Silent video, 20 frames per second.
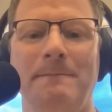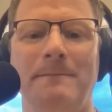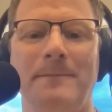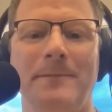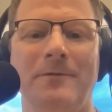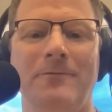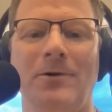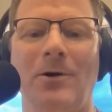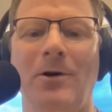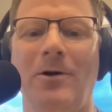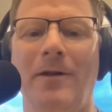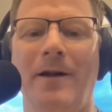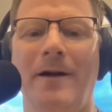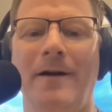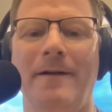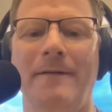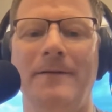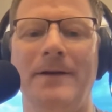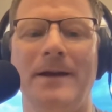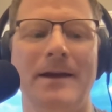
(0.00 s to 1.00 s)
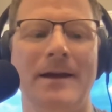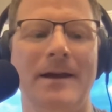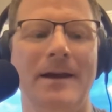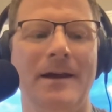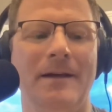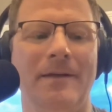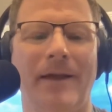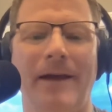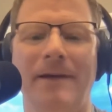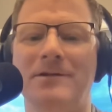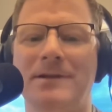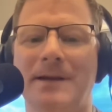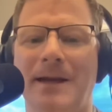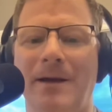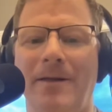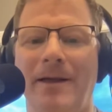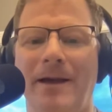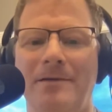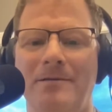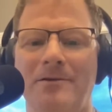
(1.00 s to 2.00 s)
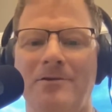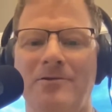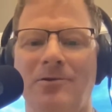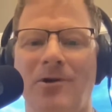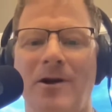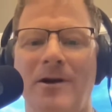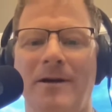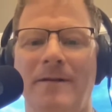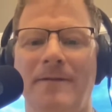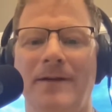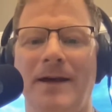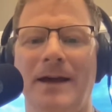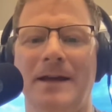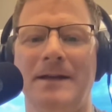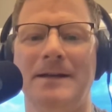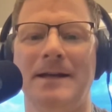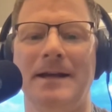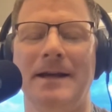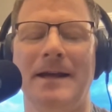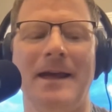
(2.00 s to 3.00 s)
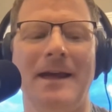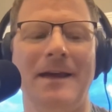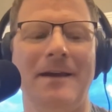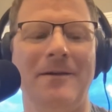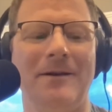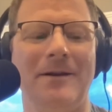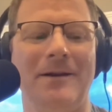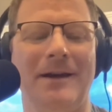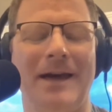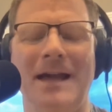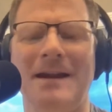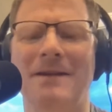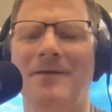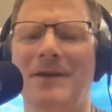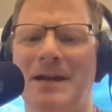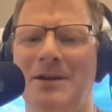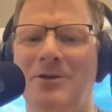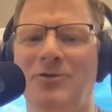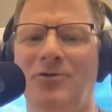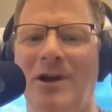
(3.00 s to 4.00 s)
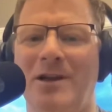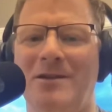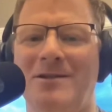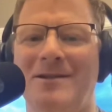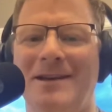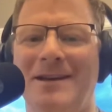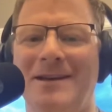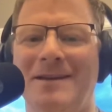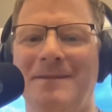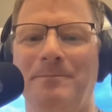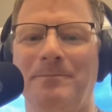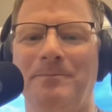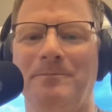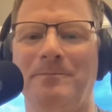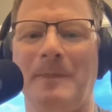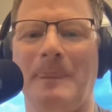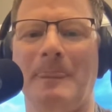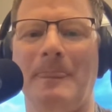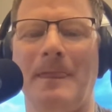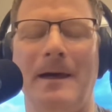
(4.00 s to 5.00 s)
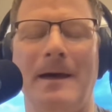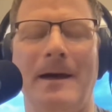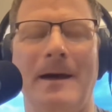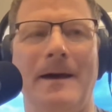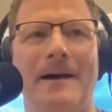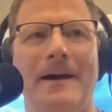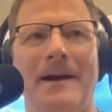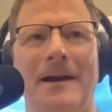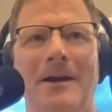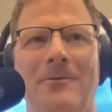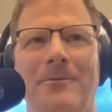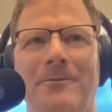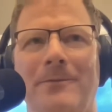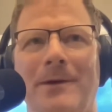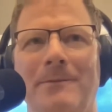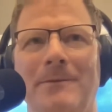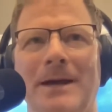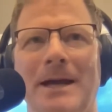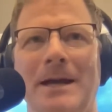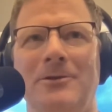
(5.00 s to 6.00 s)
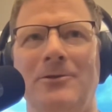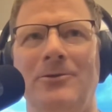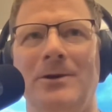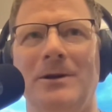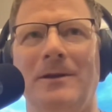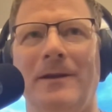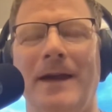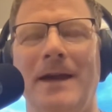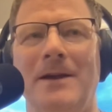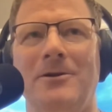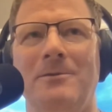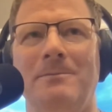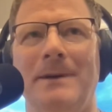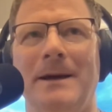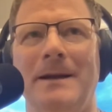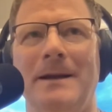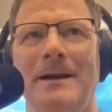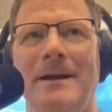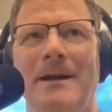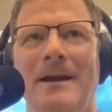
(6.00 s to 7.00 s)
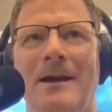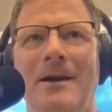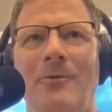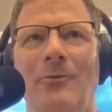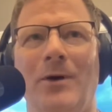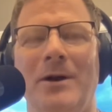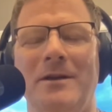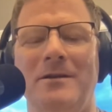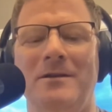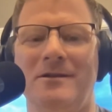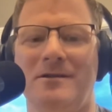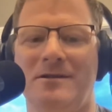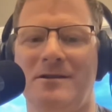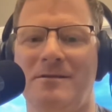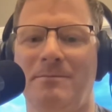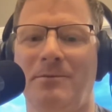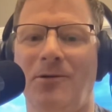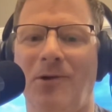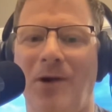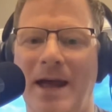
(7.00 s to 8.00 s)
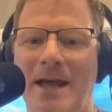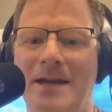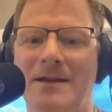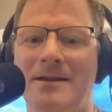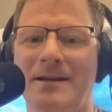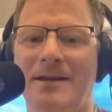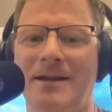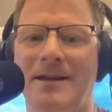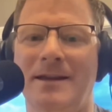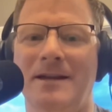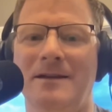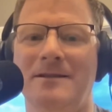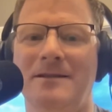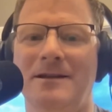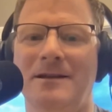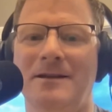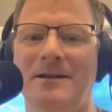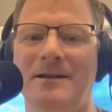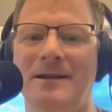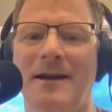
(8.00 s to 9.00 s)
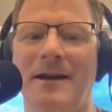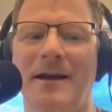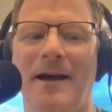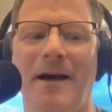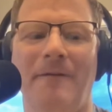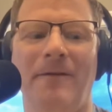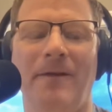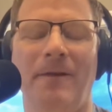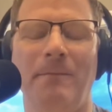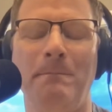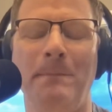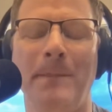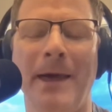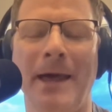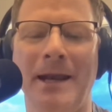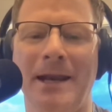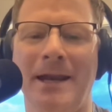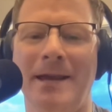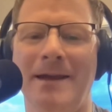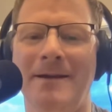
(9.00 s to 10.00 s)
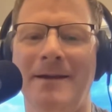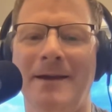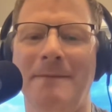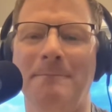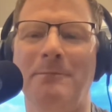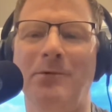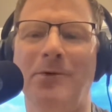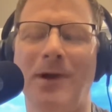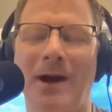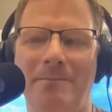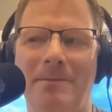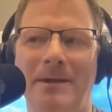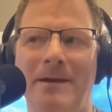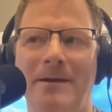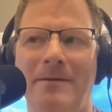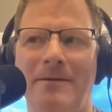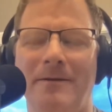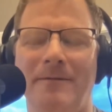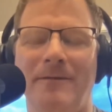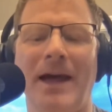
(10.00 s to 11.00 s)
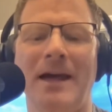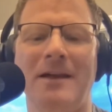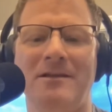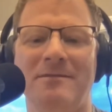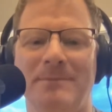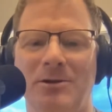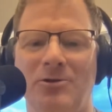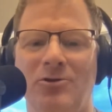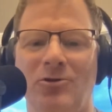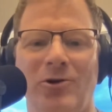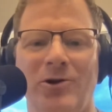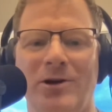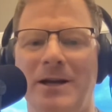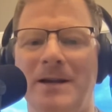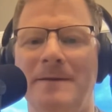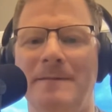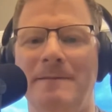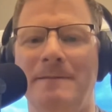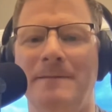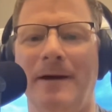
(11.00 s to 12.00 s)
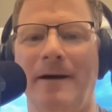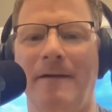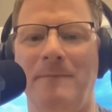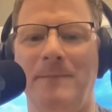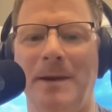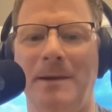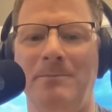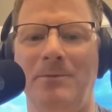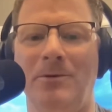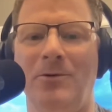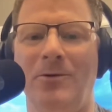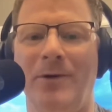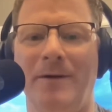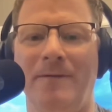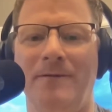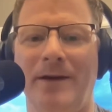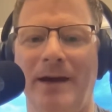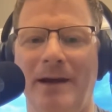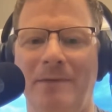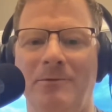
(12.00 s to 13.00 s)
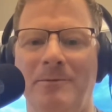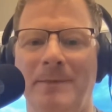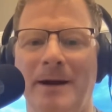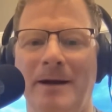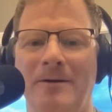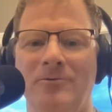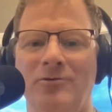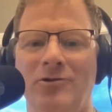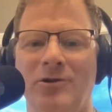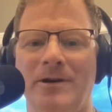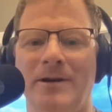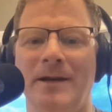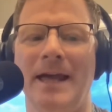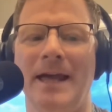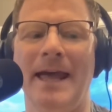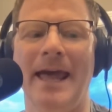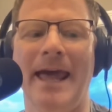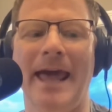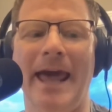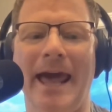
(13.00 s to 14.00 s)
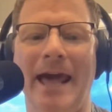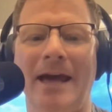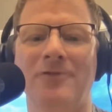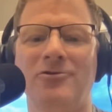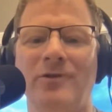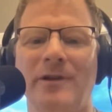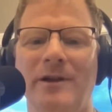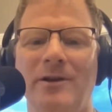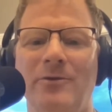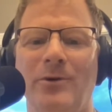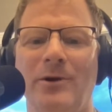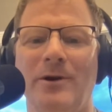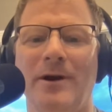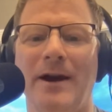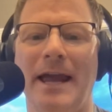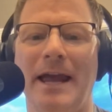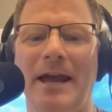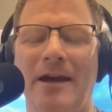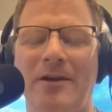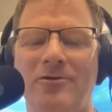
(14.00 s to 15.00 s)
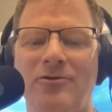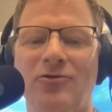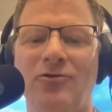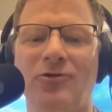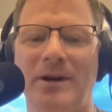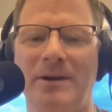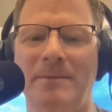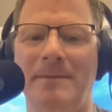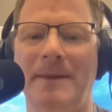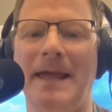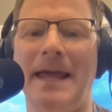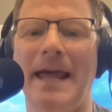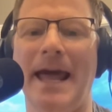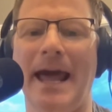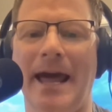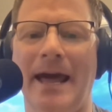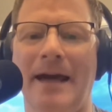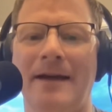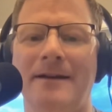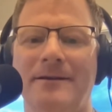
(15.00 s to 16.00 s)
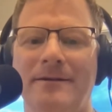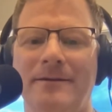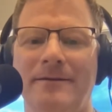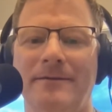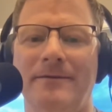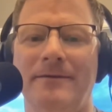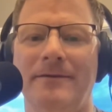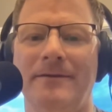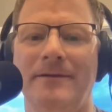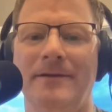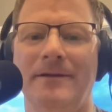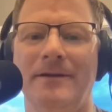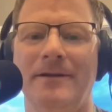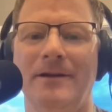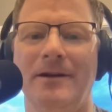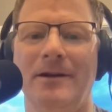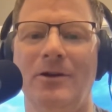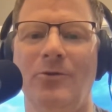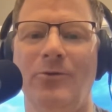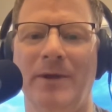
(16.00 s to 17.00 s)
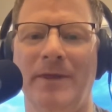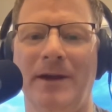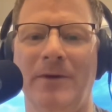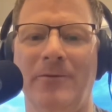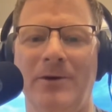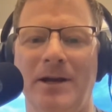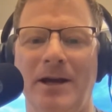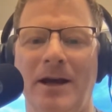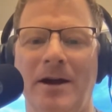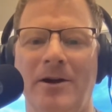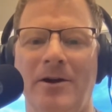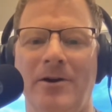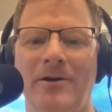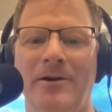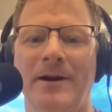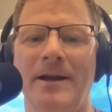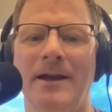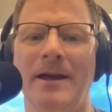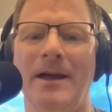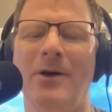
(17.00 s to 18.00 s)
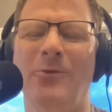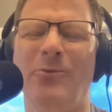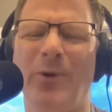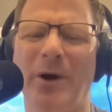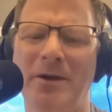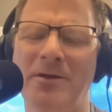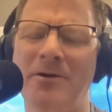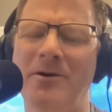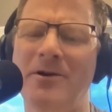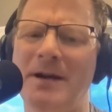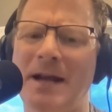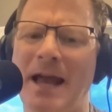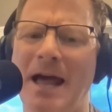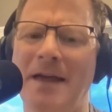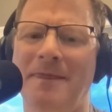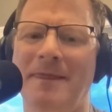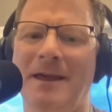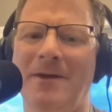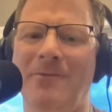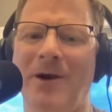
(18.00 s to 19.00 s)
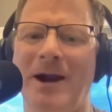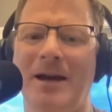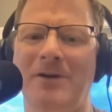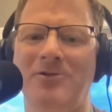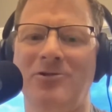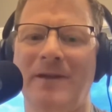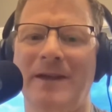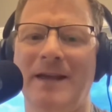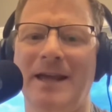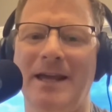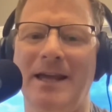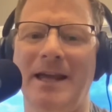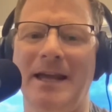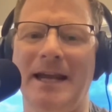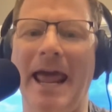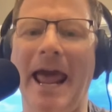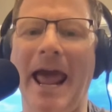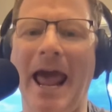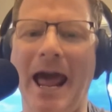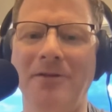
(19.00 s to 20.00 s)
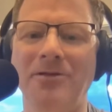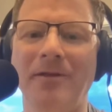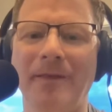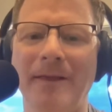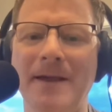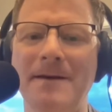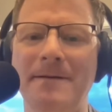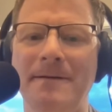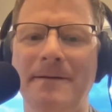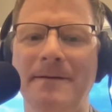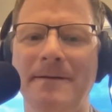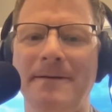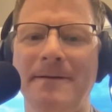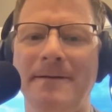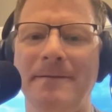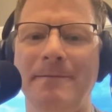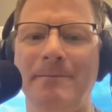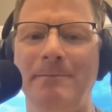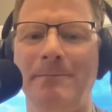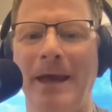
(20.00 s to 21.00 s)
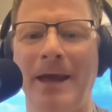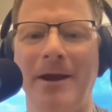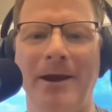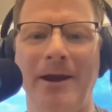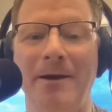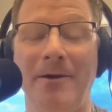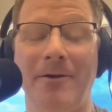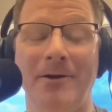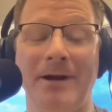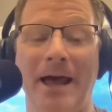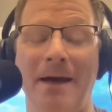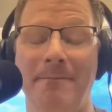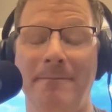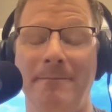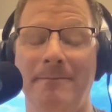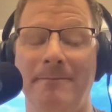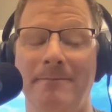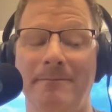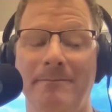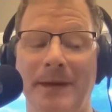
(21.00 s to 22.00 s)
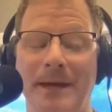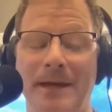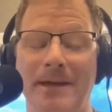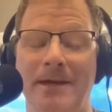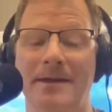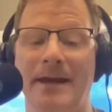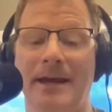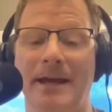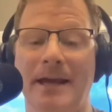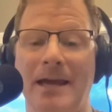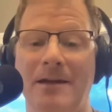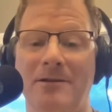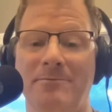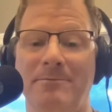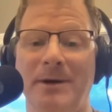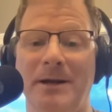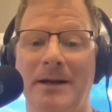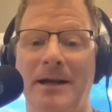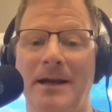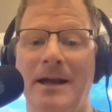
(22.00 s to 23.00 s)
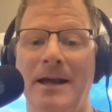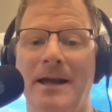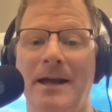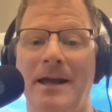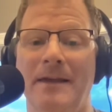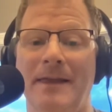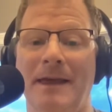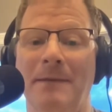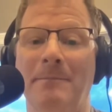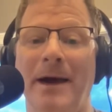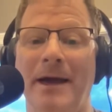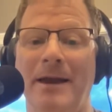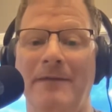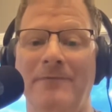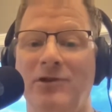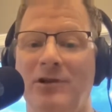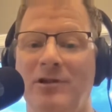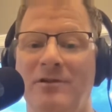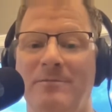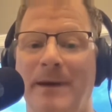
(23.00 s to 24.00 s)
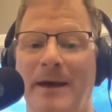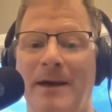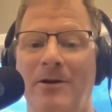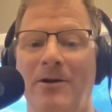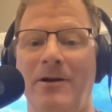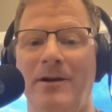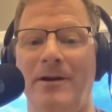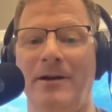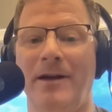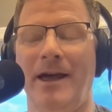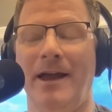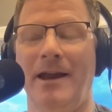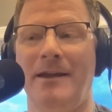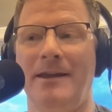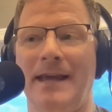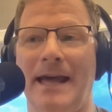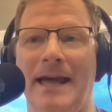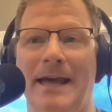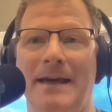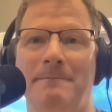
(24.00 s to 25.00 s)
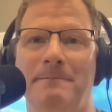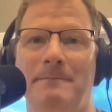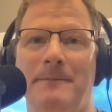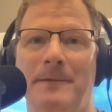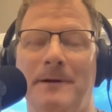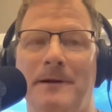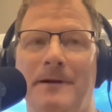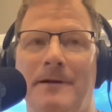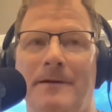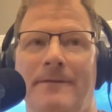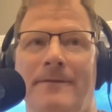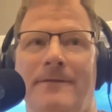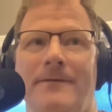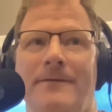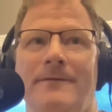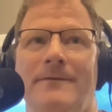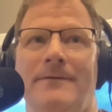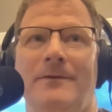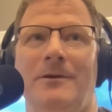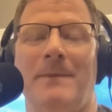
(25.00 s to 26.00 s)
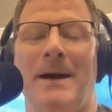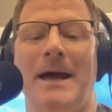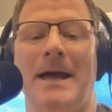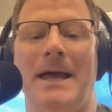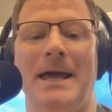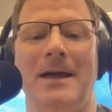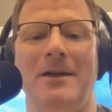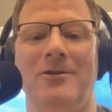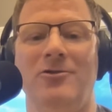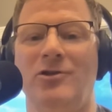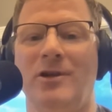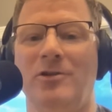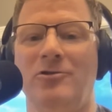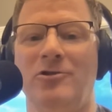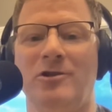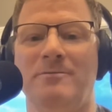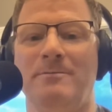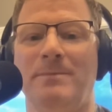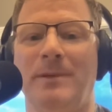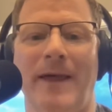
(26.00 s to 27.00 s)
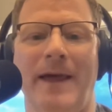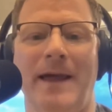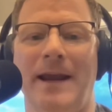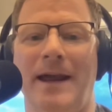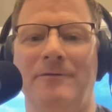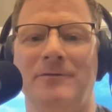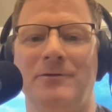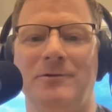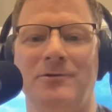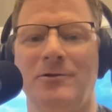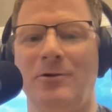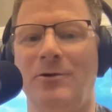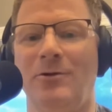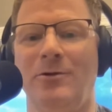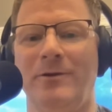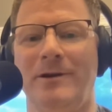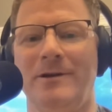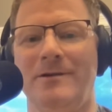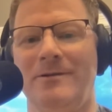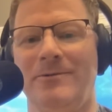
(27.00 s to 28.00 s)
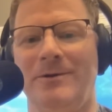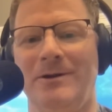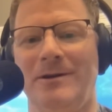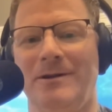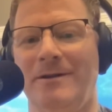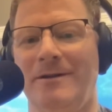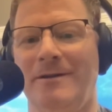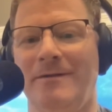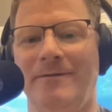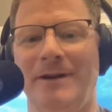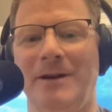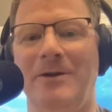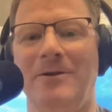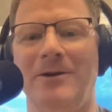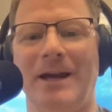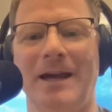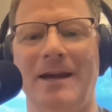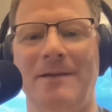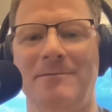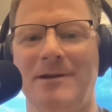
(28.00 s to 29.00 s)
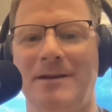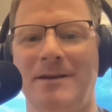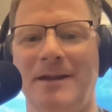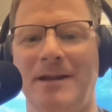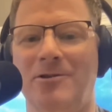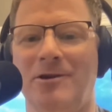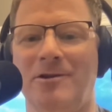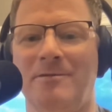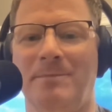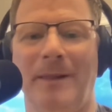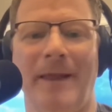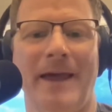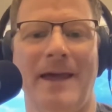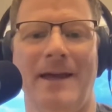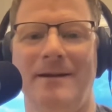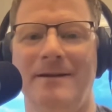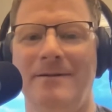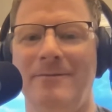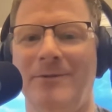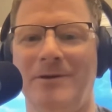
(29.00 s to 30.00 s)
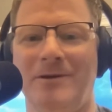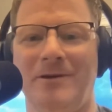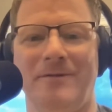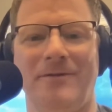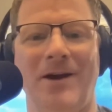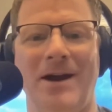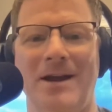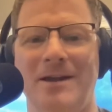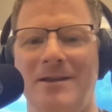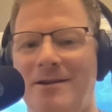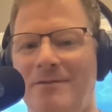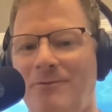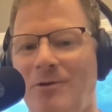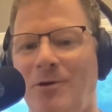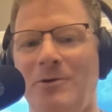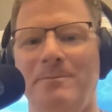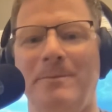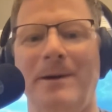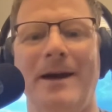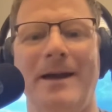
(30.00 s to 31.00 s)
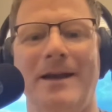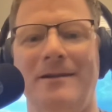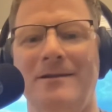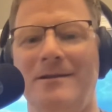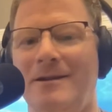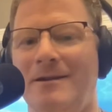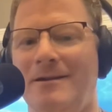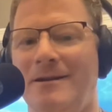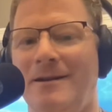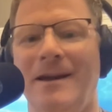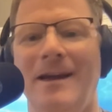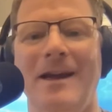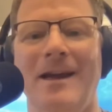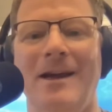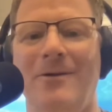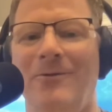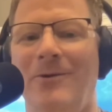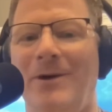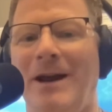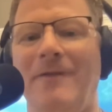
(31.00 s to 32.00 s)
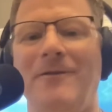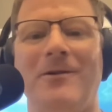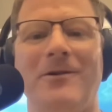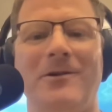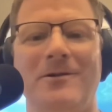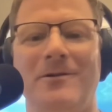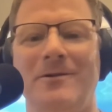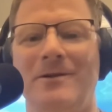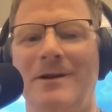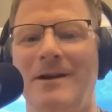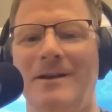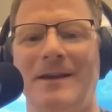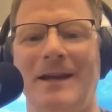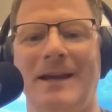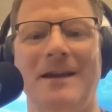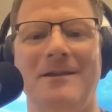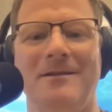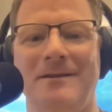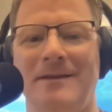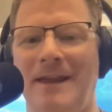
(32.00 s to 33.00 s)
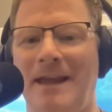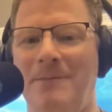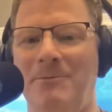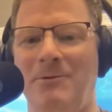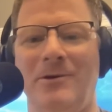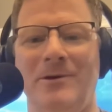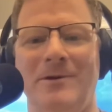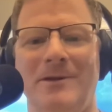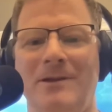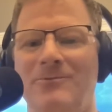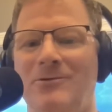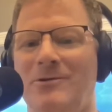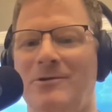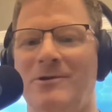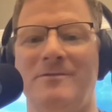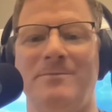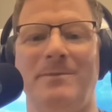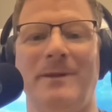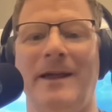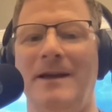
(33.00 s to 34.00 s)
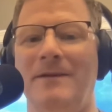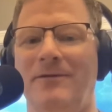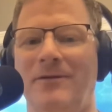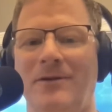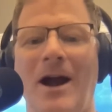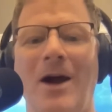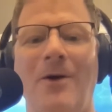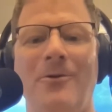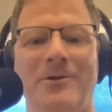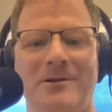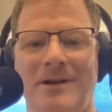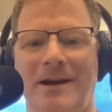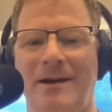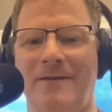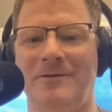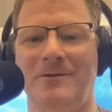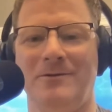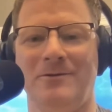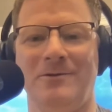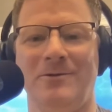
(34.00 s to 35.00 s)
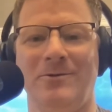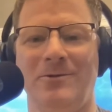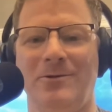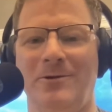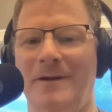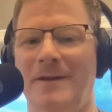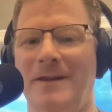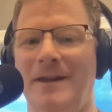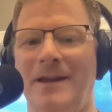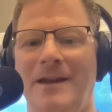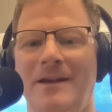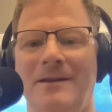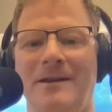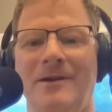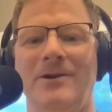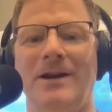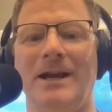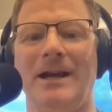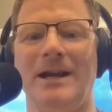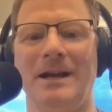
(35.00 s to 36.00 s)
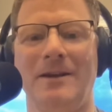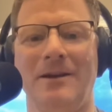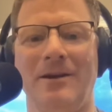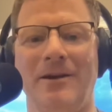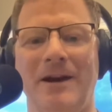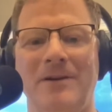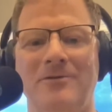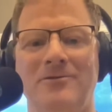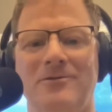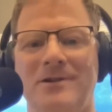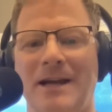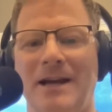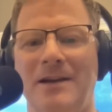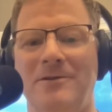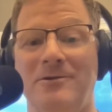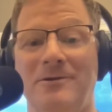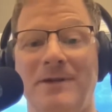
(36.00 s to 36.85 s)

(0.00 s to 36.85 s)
The role of lifestyle has a strong effect. Kind of an interesting, and I don't maybe get to it later, but one of the surprising things is of many, and probably the vast majority of people who have fibromyalgia actually were extremely active when they were younger. Whether or not they were actually an athlete may or not be the case, but they might have just been at a time, if they're my age, they just played after school because there weren't the video games, and they just played with their friends and rode bikes and whatever. The kids in the neighborhood, they were just playing for hours after school, and they were getting their exercise.